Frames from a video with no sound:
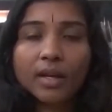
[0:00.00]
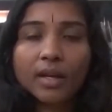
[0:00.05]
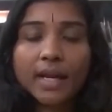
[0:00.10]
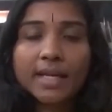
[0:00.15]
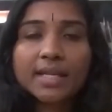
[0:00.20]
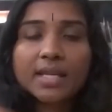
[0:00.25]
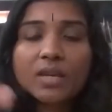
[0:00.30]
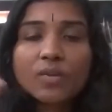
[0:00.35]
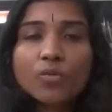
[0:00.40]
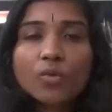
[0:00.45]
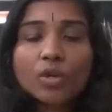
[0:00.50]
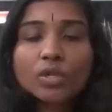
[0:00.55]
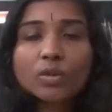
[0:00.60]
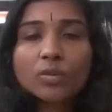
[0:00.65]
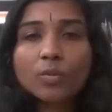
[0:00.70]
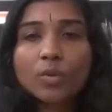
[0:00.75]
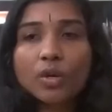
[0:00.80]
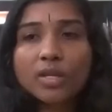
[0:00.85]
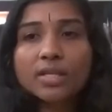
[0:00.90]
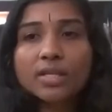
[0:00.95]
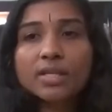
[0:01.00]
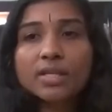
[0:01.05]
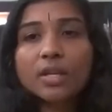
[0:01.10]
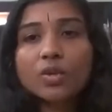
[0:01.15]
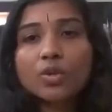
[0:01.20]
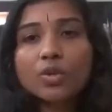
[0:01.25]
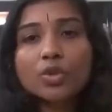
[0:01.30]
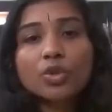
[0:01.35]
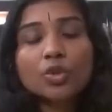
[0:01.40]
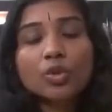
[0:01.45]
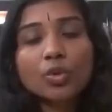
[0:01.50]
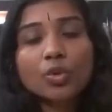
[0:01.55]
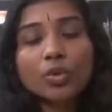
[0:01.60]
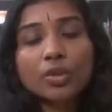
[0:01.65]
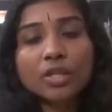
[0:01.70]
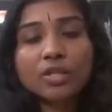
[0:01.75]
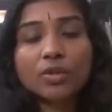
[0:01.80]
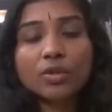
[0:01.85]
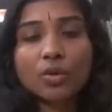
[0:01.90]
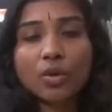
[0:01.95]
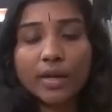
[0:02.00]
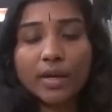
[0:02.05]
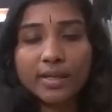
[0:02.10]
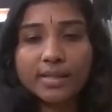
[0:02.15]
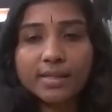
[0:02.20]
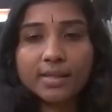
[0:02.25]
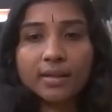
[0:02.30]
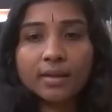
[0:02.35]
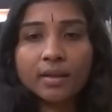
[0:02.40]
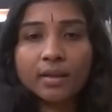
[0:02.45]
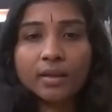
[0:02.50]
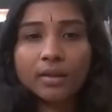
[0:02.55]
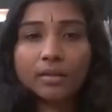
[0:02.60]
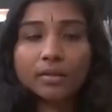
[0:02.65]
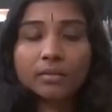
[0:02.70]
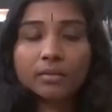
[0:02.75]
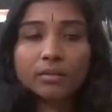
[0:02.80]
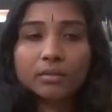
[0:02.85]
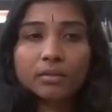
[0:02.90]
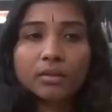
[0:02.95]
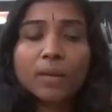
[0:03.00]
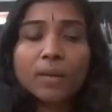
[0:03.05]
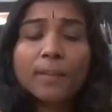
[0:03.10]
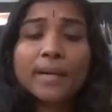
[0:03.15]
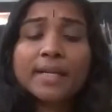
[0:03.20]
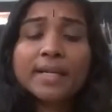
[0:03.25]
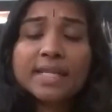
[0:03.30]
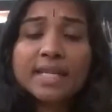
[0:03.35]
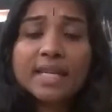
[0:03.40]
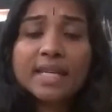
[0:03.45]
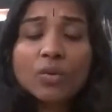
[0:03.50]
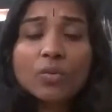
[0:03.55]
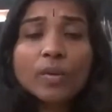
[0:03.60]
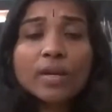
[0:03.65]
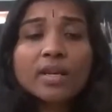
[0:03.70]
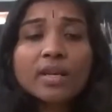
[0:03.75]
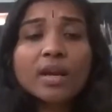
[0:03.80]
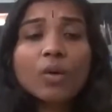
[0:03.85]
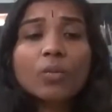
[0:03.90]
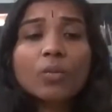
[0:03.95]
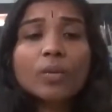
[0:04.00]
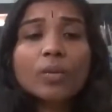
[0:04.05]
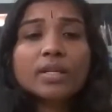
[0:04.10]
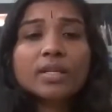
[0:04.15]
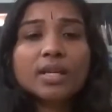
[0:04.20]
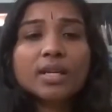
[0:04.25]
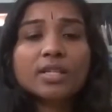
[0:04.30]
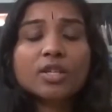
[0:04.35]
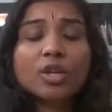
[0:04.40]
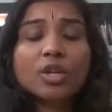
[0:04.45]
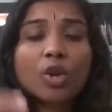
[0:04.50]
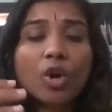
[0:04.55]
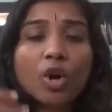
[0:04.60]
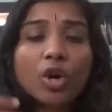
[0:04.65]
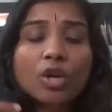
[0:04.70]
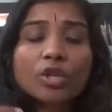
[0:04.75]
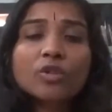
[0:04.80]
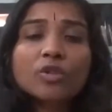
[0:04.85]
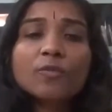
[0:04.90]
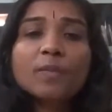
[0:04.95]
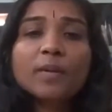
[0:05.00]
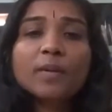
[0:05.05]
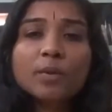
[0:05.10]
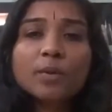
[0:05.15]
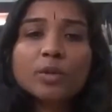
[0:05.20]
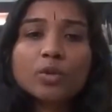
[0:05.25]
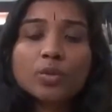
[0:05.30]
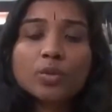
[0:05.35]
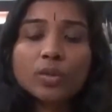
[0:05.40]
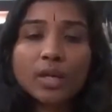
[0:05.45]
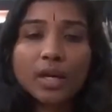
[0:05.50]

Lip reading: They used to throw these coins. But even nowadays, a lot of people do